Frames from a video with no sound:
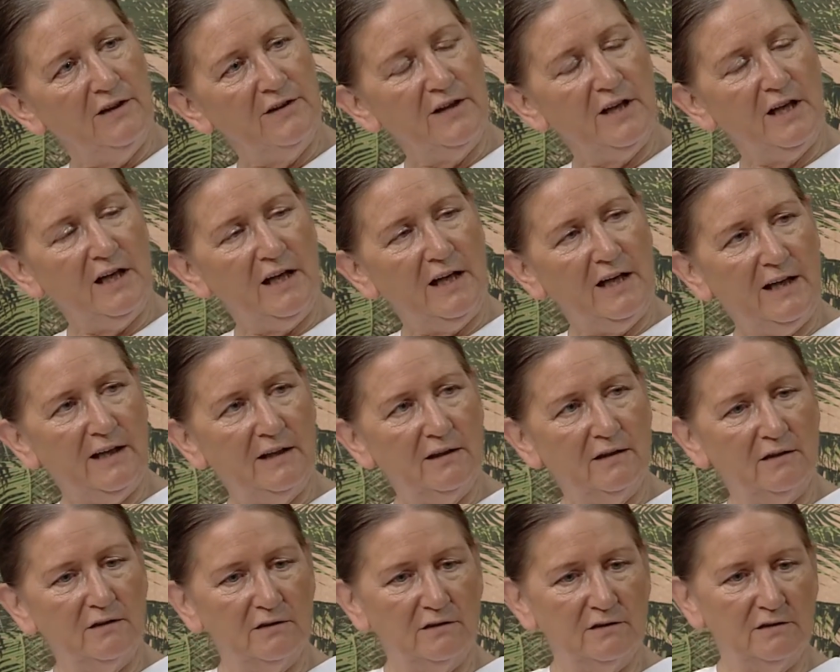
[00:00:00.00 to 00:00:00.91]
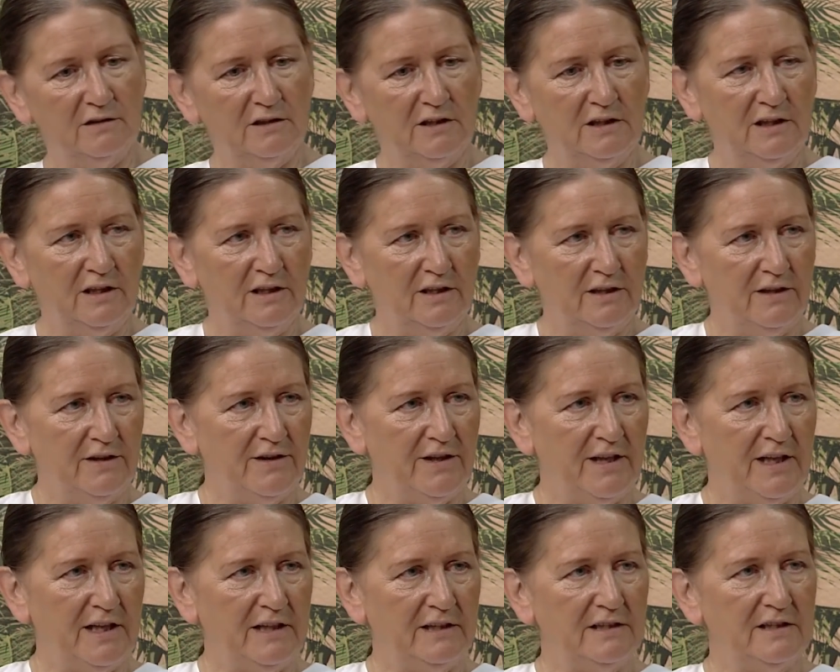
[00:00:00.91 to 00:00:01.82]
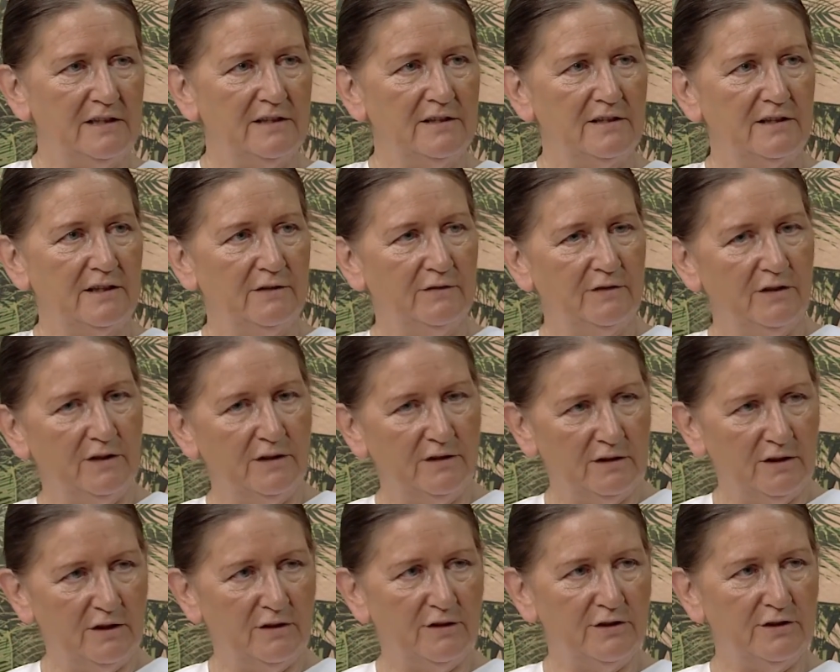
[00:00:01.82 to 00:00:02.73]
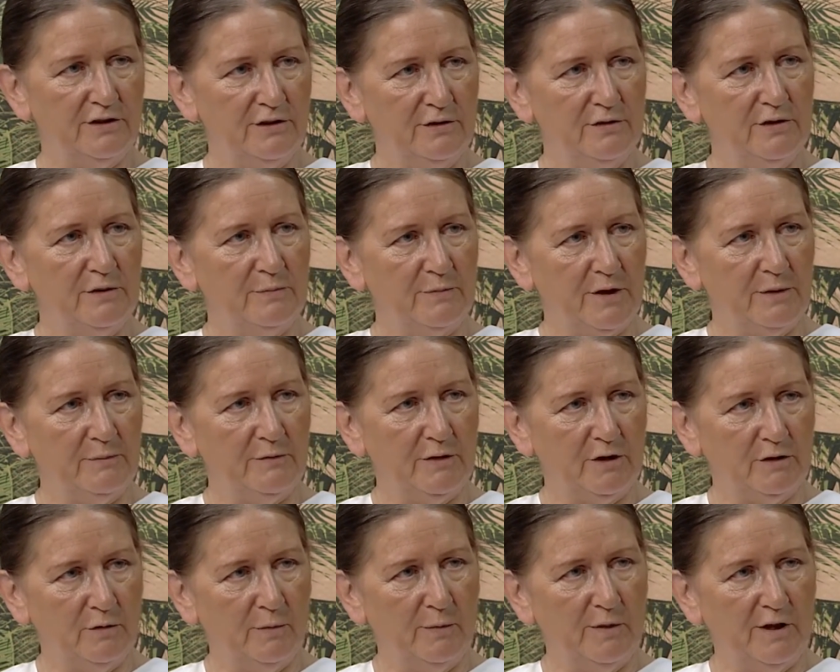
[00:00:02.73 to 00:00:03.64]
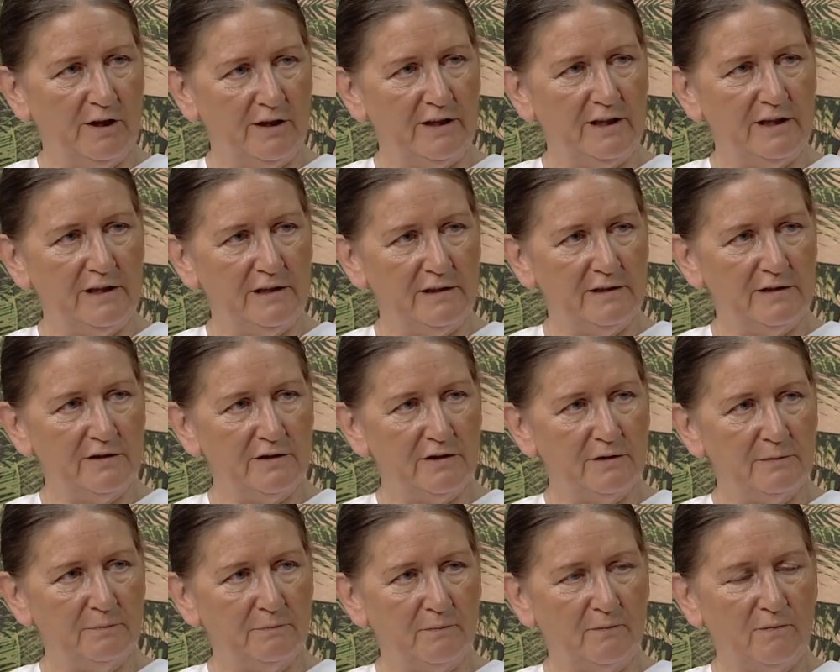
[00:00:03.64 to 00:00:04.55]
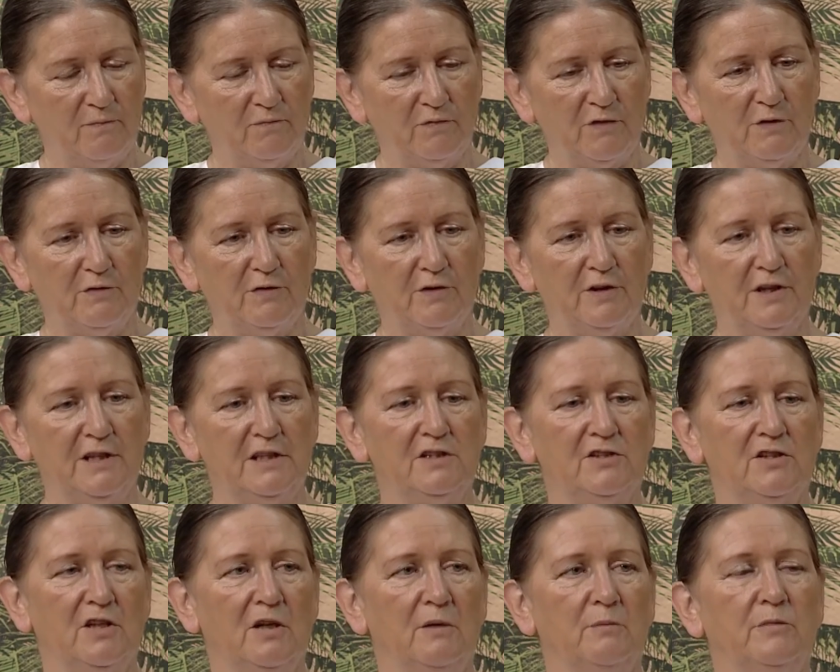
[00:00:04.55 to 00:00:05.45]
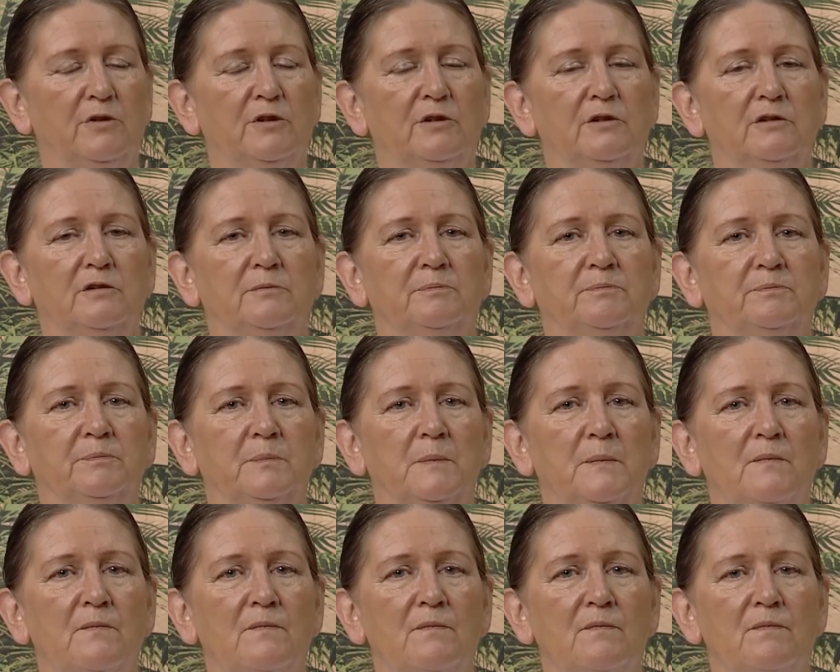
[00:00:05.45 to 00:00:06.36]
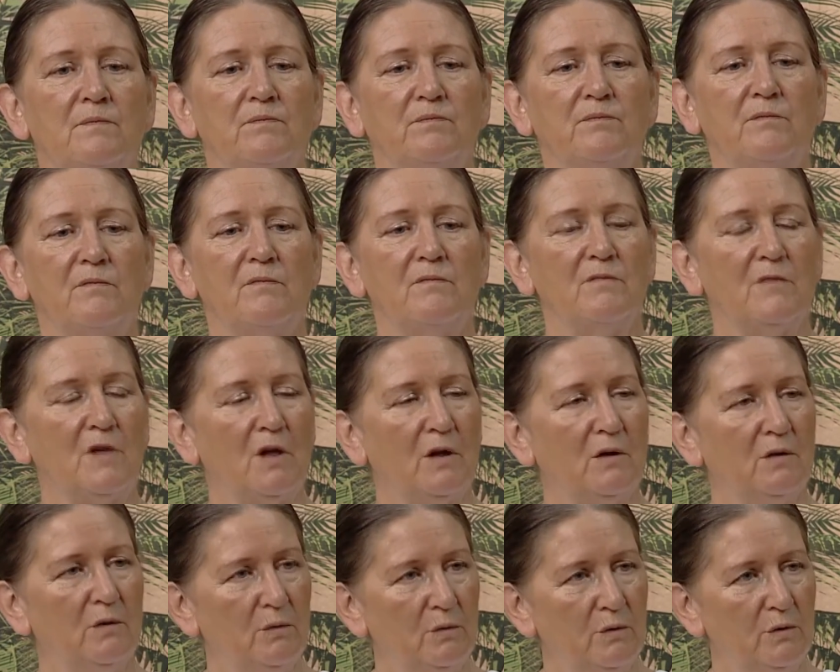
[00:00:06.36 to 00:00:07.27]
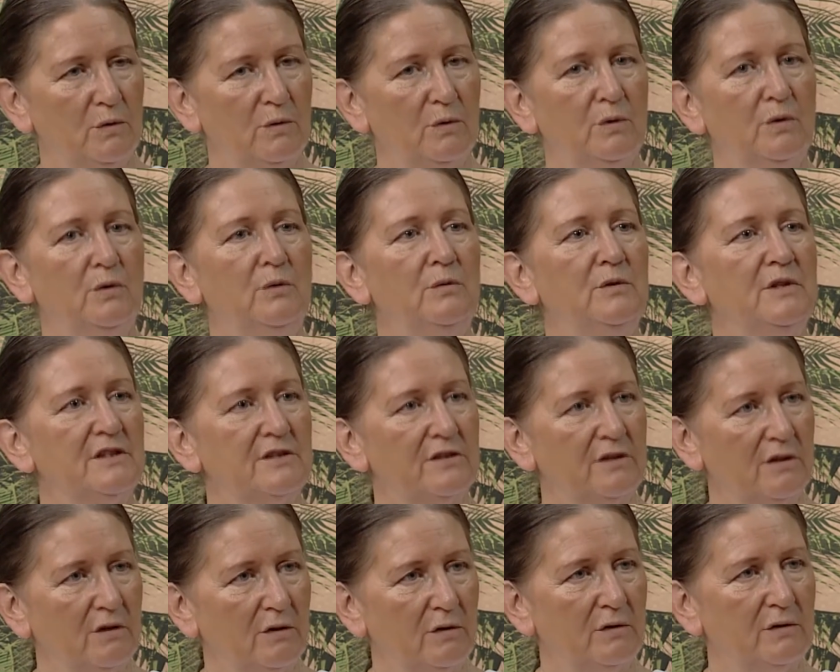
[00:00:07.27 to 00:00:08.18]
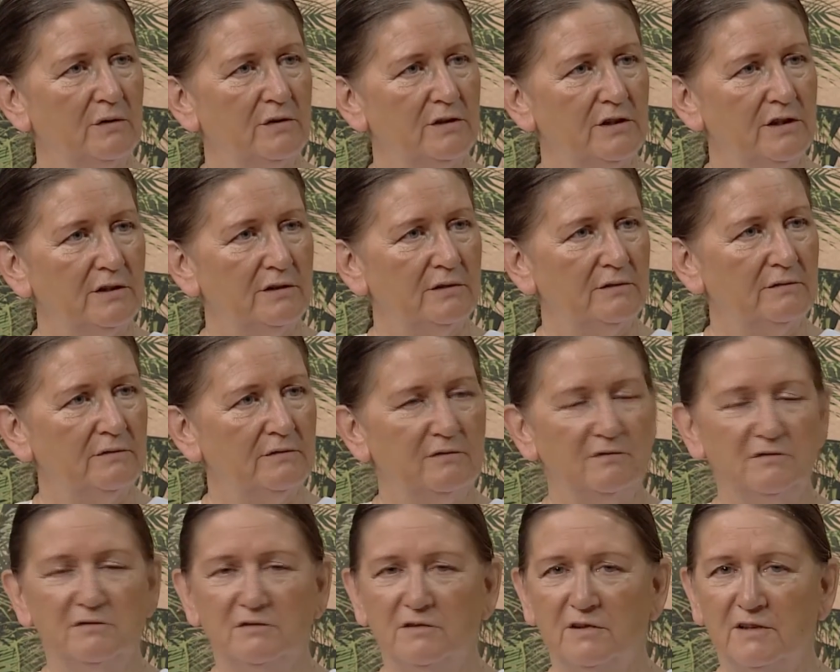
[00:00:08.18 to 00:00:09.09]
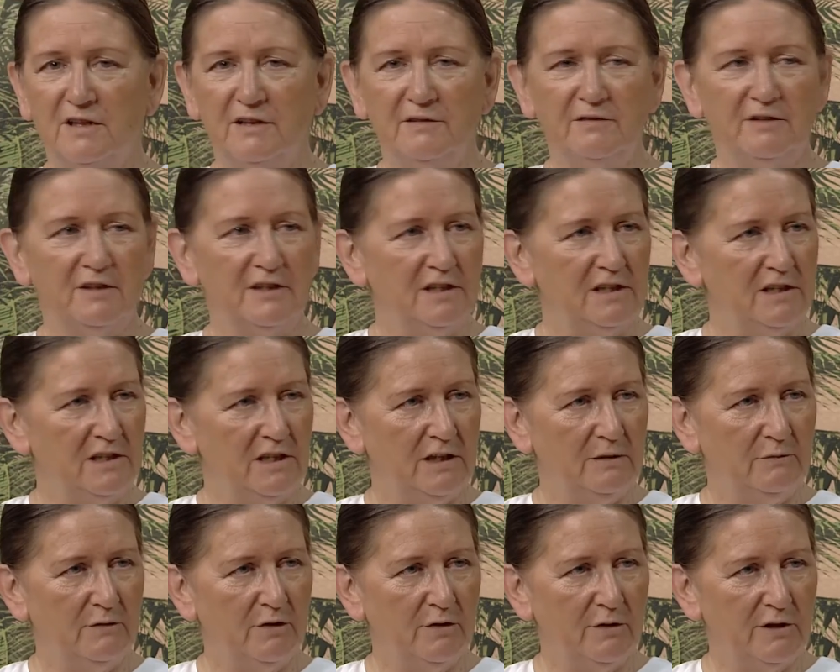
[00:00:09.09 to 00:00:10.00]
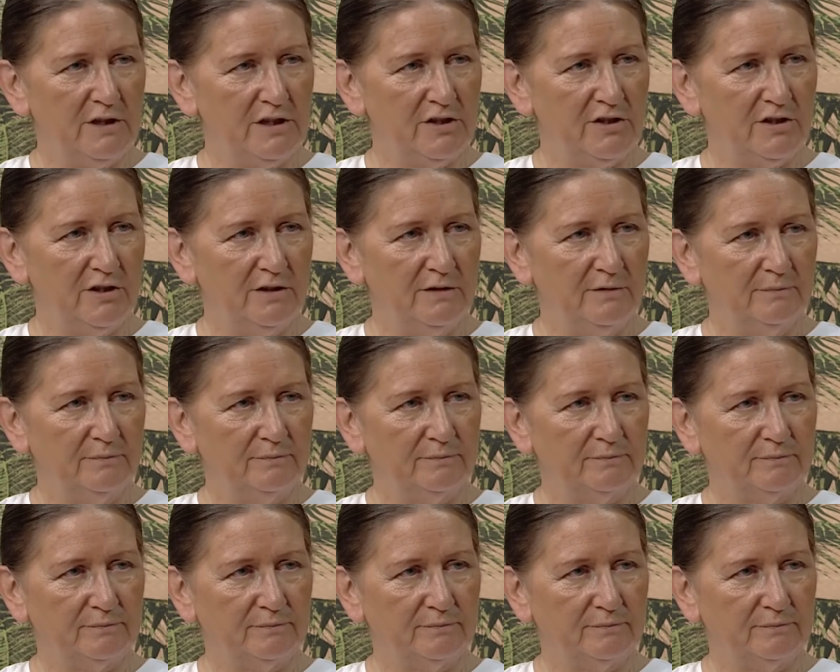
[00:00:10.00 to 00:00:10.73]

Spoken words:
the angle that is given through the Brahma Kumaris. For example, who is God? Very, very deep question.